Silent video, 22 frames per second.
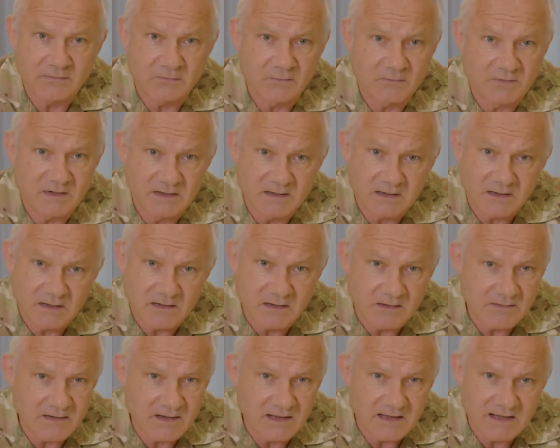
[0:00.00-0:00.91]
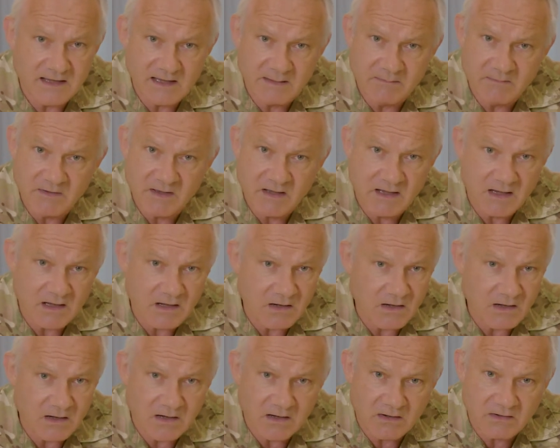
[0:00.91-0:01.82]
or in
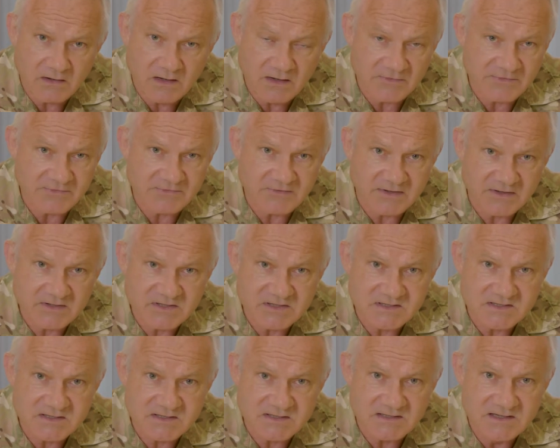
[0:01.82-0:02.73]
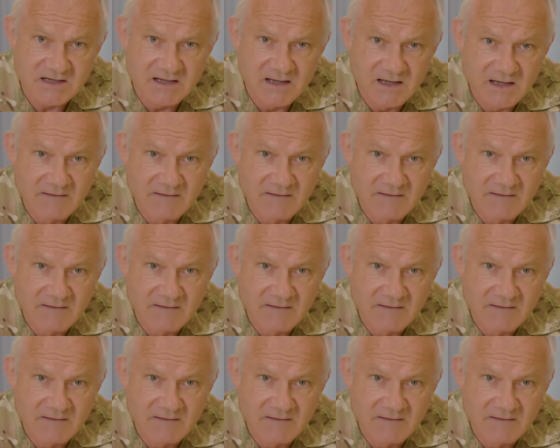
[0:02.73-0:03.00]
our structures.